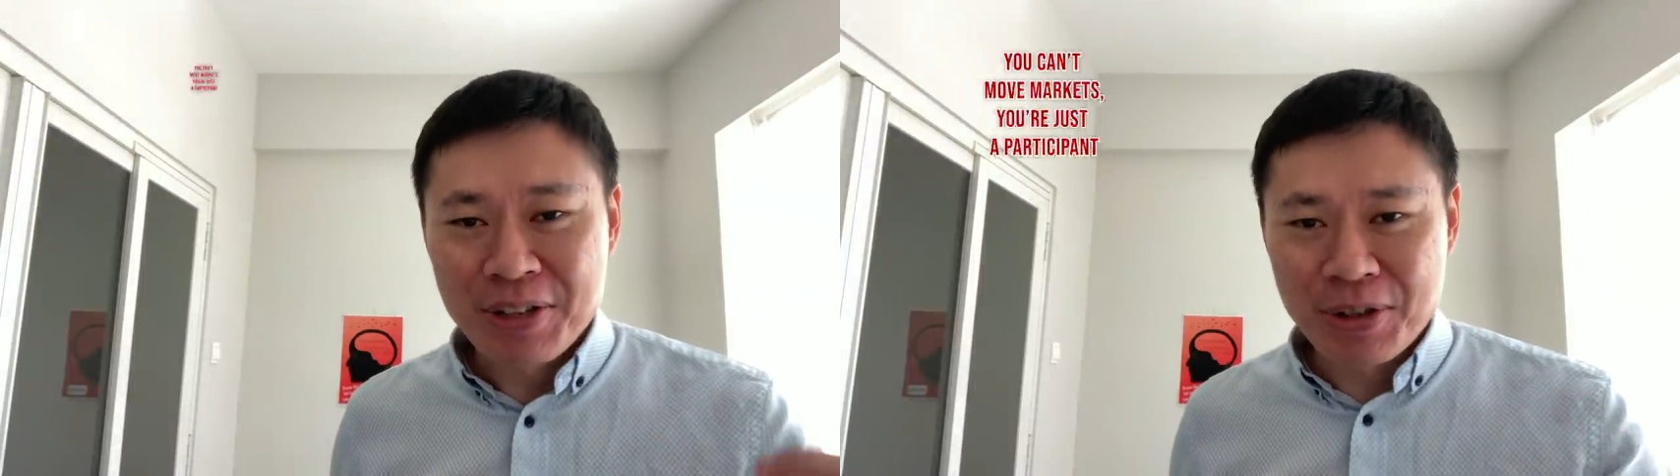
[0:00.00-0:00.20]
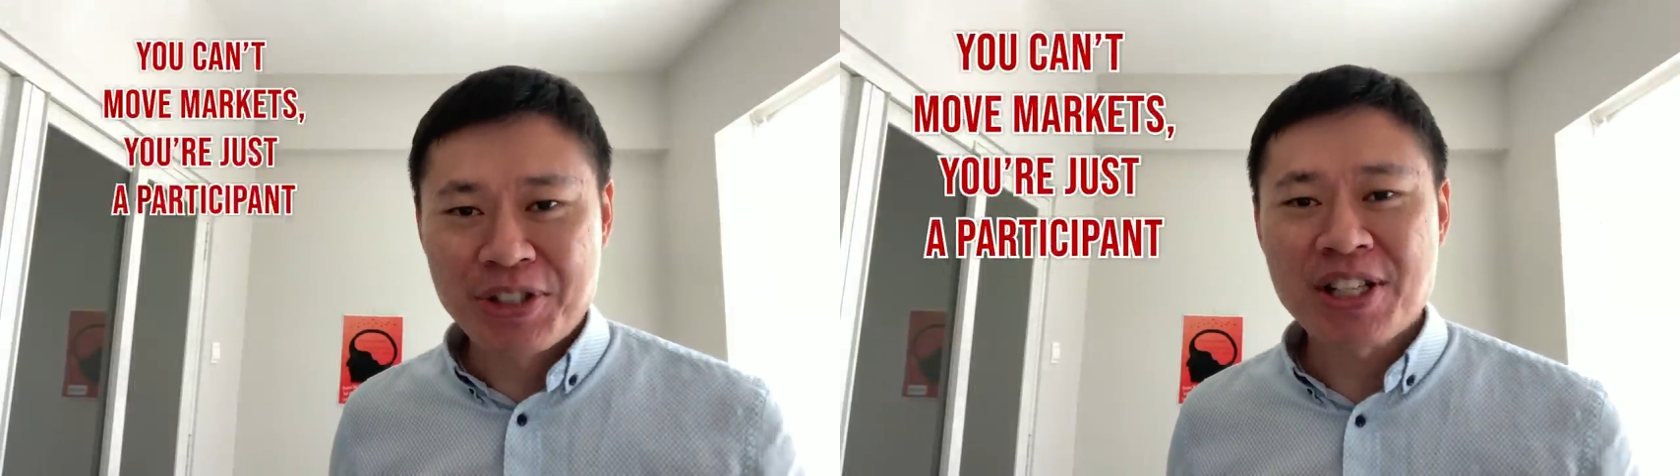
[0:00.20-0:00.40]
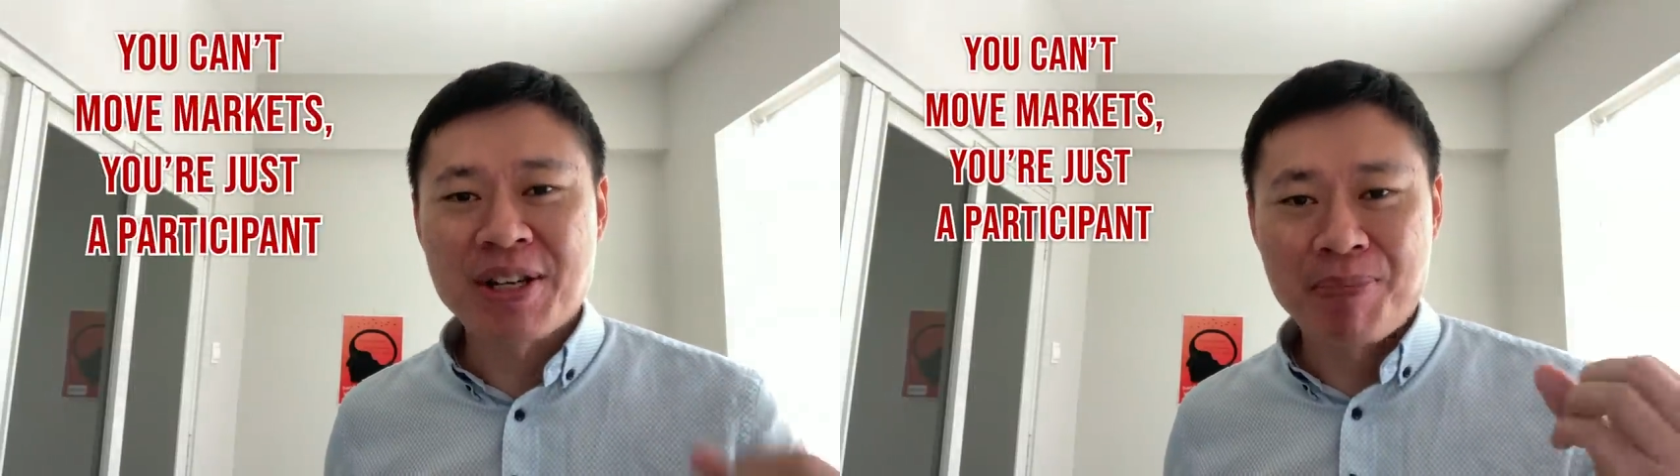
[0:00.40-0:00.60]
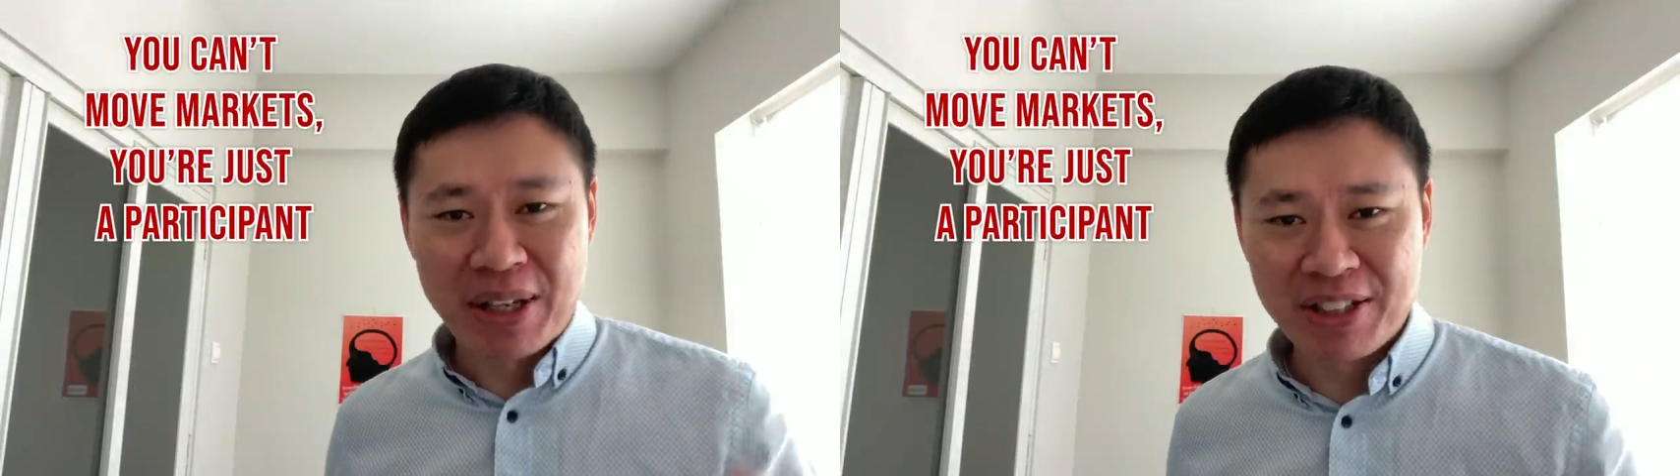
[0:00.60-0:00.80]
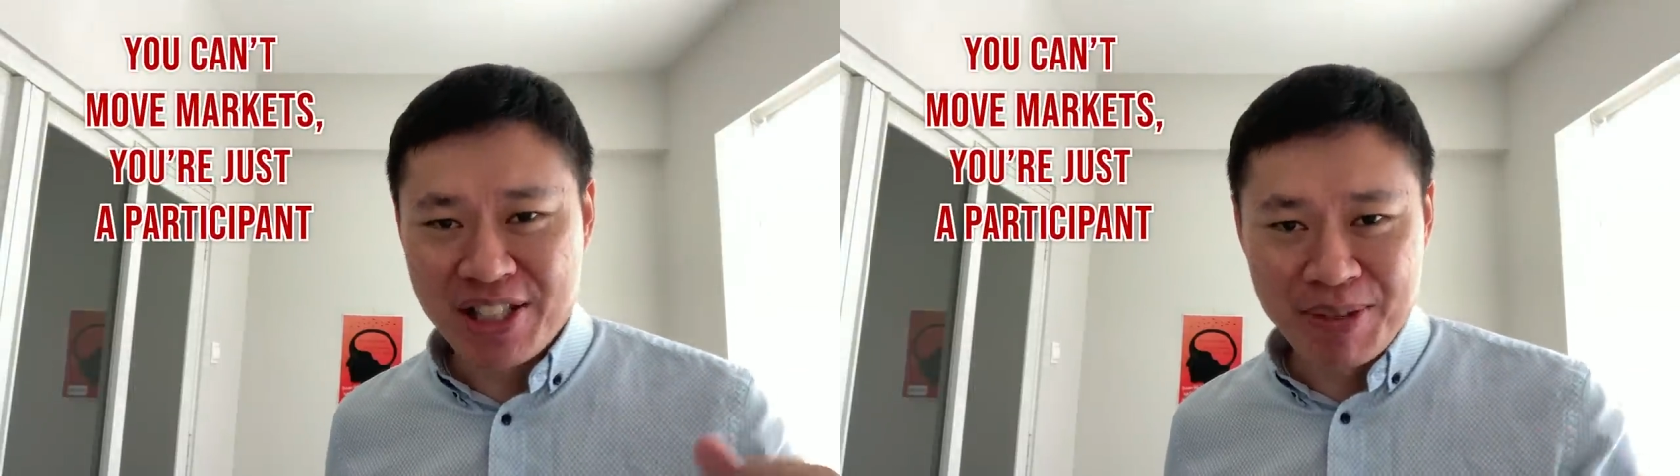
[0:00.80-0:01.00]
You're just a
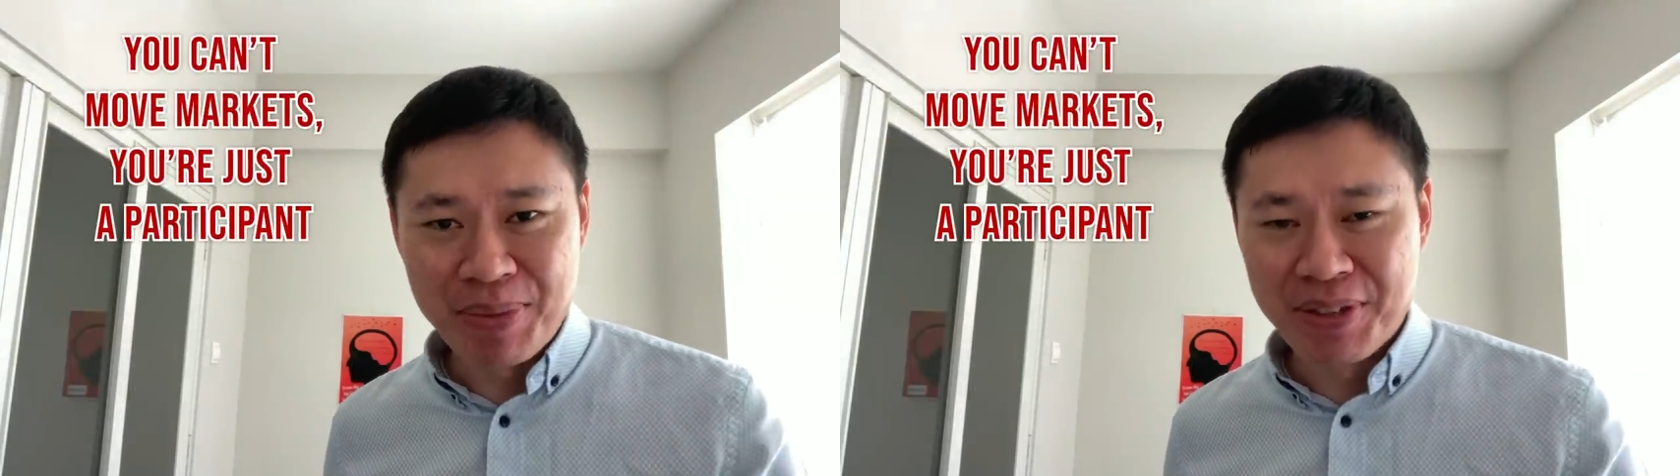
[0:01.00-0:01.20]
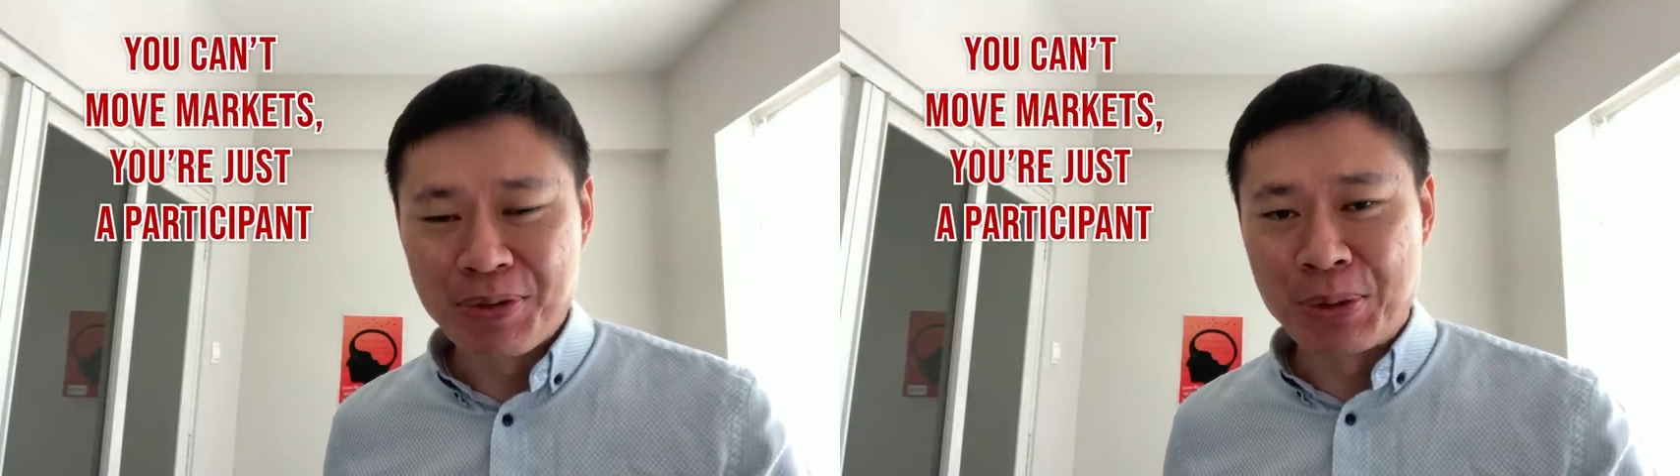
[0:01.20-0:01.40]
participant,